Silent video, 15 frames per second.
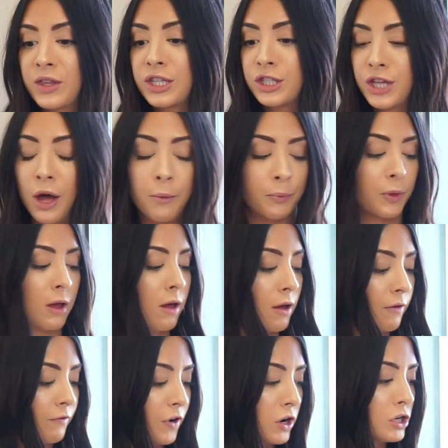So,
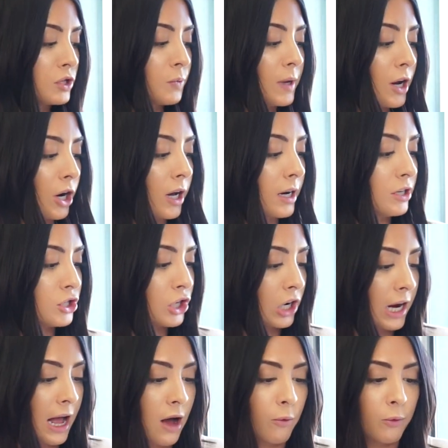first we are gonna
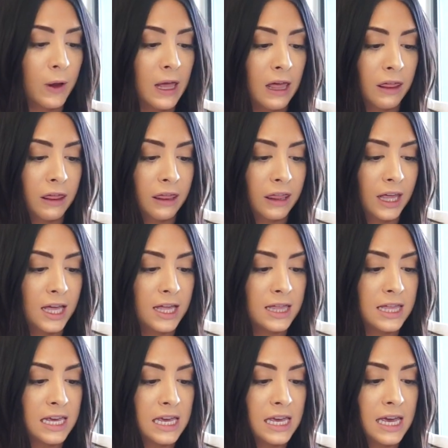start out with
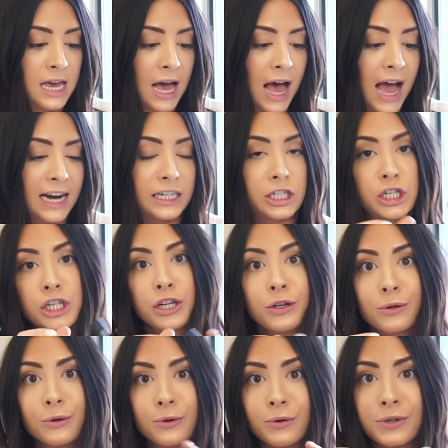the I
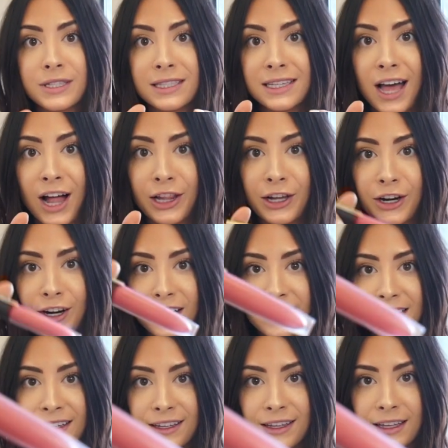Choose color.
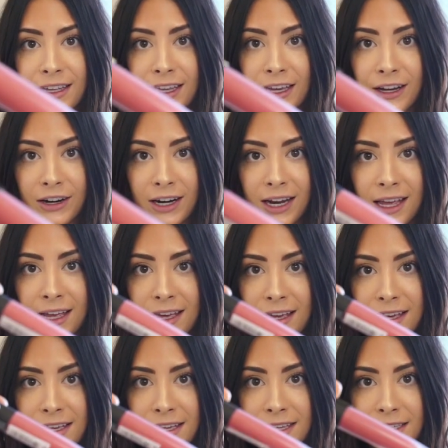Here it
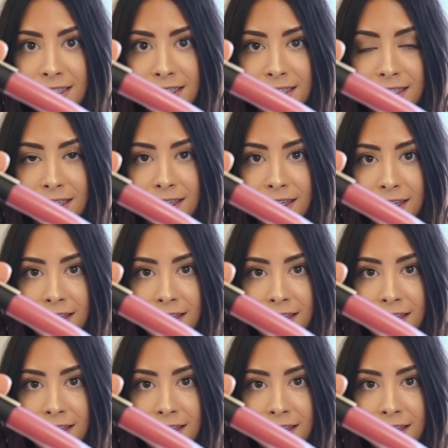is.